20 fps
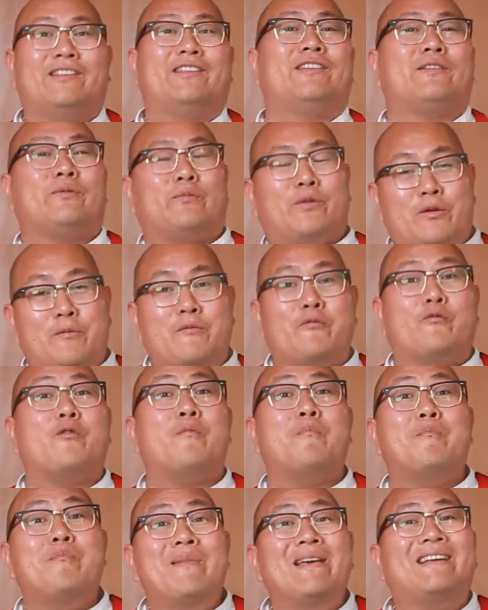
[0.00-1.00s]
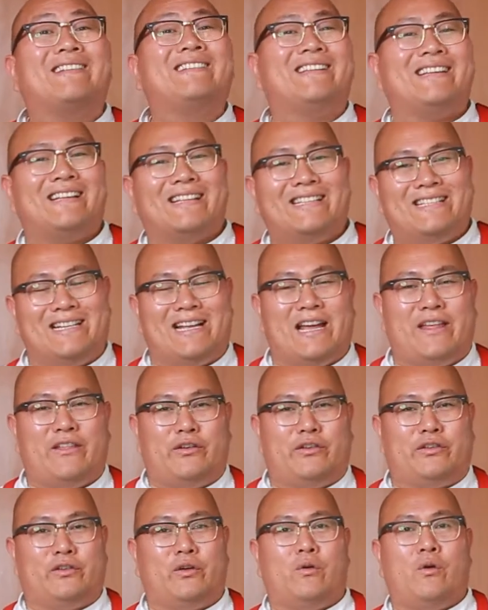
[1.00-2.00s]
is we're mixing it together.
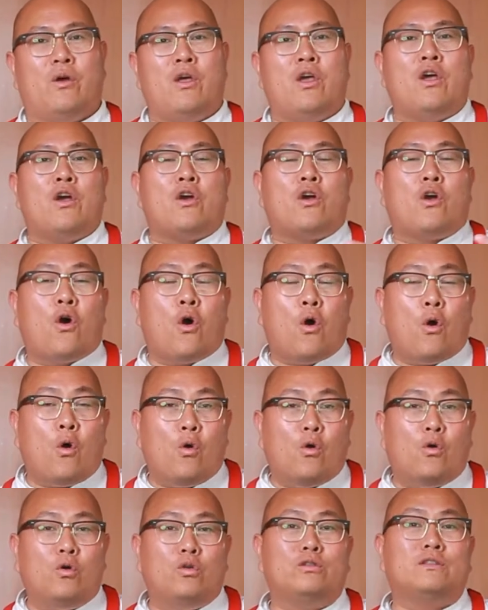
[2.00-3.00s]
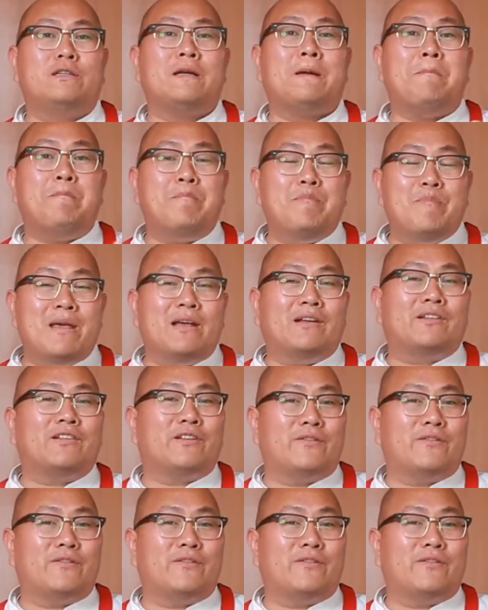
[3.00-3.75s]
So cold mixed